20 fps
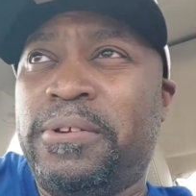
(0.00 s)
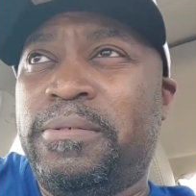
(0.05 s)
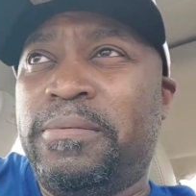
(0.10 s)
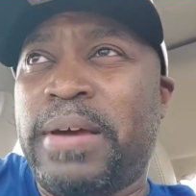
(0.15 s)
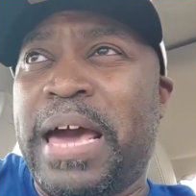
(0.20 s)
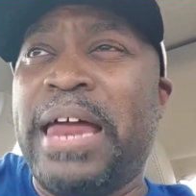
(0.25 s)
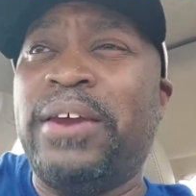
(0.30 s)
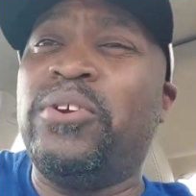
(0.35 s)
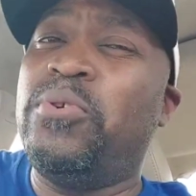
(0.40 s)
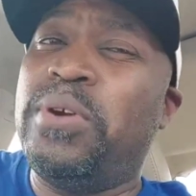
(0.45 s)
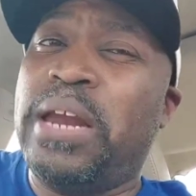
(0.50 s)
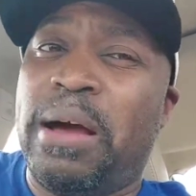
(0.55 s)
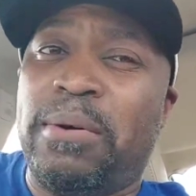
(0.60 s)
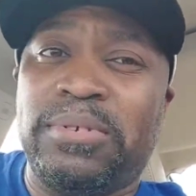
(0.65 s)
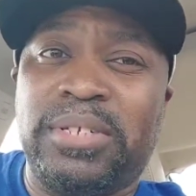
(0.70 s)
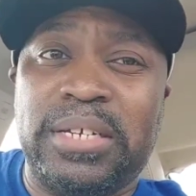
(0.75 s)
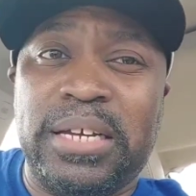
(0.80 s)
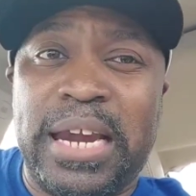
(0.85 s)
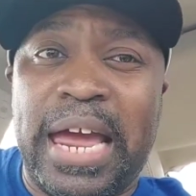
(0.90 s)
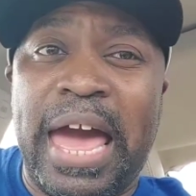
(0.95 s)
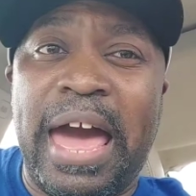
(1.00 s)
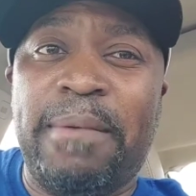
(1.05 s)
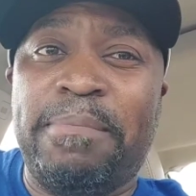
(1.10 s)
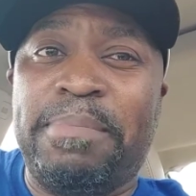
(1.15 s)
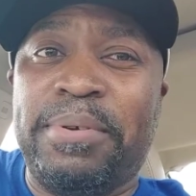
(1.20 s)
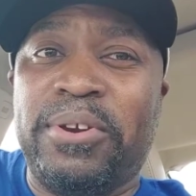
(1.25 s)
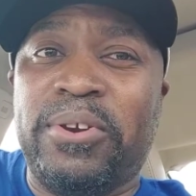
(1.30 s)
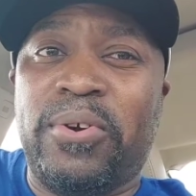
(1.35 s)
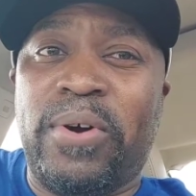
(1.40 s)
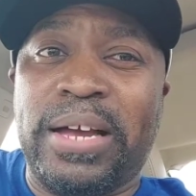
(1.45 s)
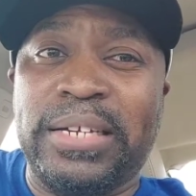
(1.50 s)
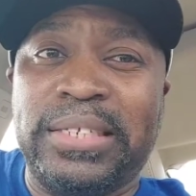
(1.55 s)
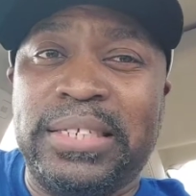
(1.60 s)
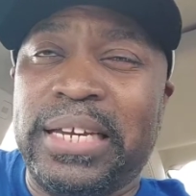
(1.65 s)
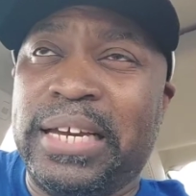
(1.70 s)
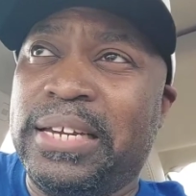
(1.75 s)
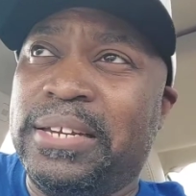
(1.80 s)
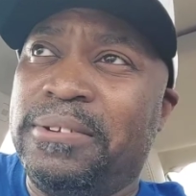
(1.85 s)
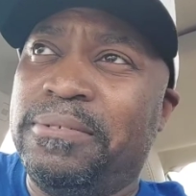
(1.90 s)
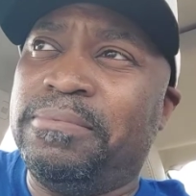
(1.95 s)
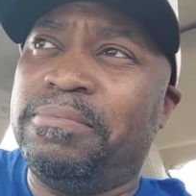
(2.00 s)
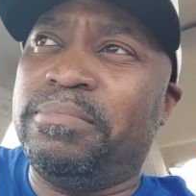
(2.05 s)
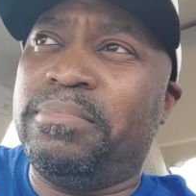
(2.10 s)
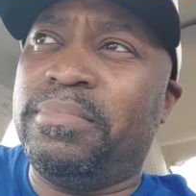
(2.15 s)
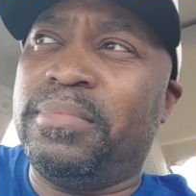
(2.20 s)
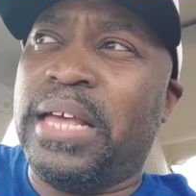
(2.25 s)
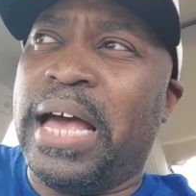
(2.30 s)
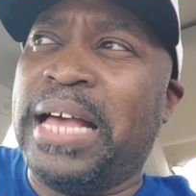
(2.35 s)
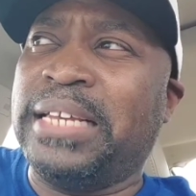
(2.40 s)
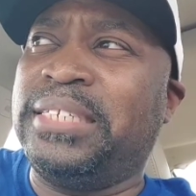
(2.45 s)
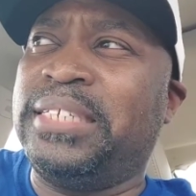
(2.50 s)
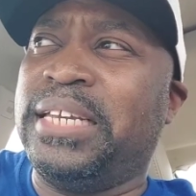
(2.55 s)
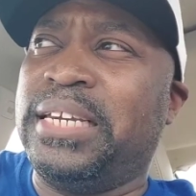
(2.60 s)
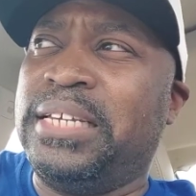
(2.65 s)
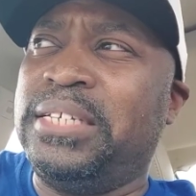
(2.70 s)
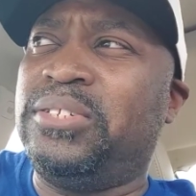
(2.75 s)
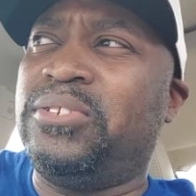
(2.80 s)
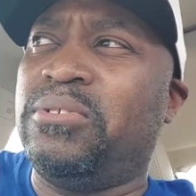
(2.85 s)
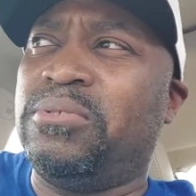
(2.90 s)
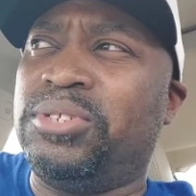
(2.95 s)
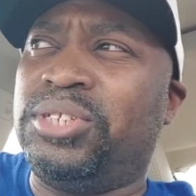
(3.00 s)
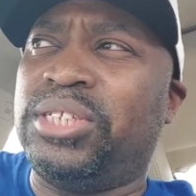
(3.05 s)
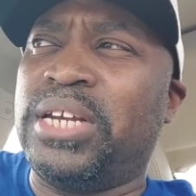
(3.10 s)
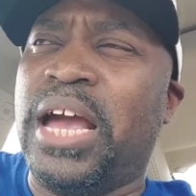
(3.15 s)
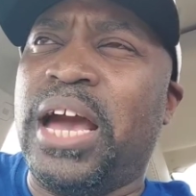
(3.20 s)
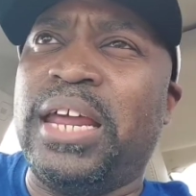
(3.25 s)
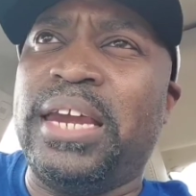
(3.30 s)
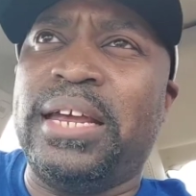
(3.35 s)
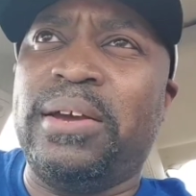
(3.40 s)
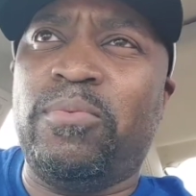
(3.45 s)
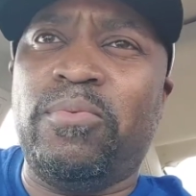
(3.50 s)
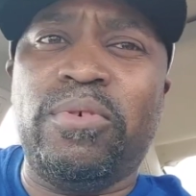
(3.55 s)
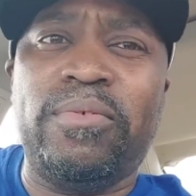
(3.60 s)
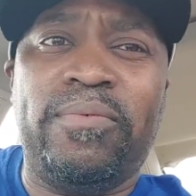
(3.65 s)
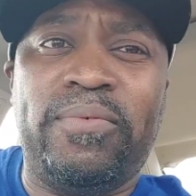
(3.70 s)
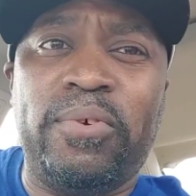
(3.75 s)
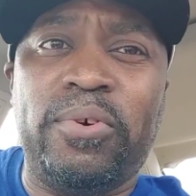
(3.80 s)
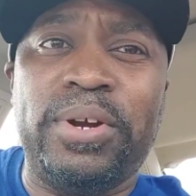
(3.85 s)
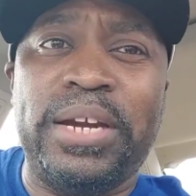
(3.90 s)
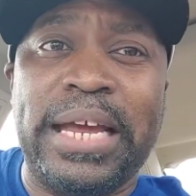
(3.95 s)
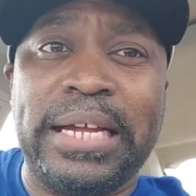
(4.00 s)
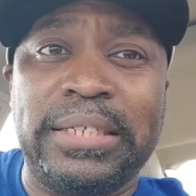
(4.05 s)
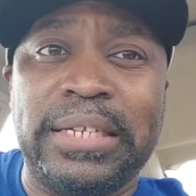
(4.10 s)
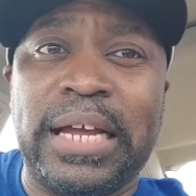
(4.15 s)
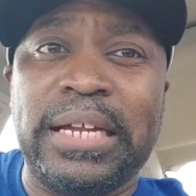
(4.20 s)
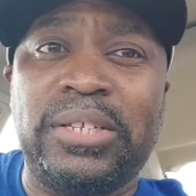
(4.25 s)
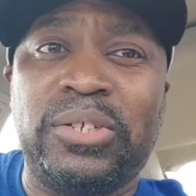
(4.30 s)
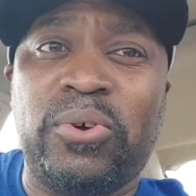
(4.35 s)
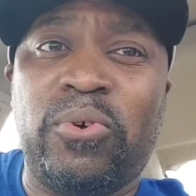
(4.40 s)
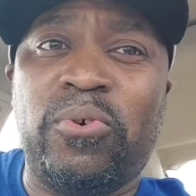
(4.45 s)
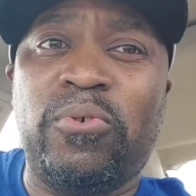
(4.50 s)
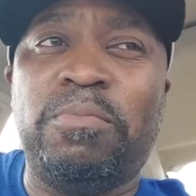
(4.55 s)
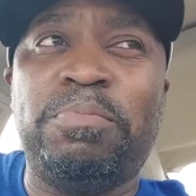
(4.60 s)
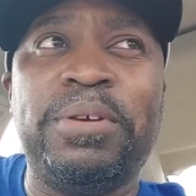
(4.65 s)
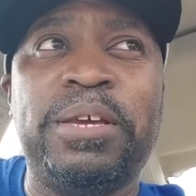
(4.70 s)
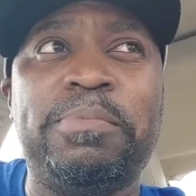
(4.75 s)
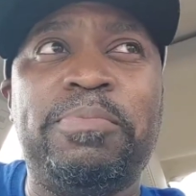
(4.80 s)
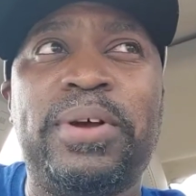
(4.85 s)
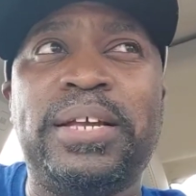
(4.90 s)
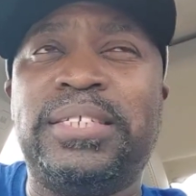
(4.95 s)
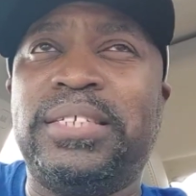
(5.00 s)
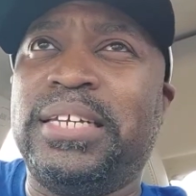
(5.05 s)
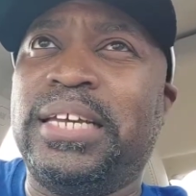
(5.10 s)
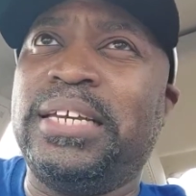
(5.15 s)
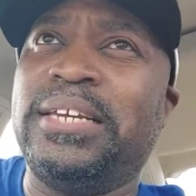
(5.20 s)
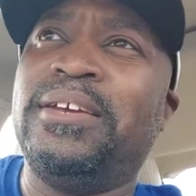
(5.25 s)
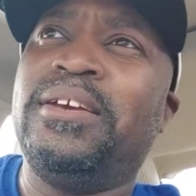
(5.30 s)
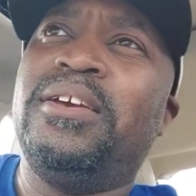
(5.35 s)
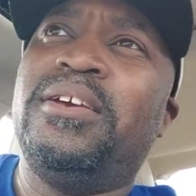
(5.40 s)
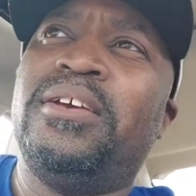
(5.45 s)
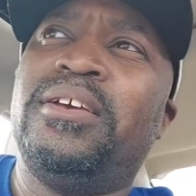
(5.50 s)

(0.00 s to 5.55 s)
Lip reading: I knew that was going to happen, though. I said he's going to shine at 140. I told people, I said,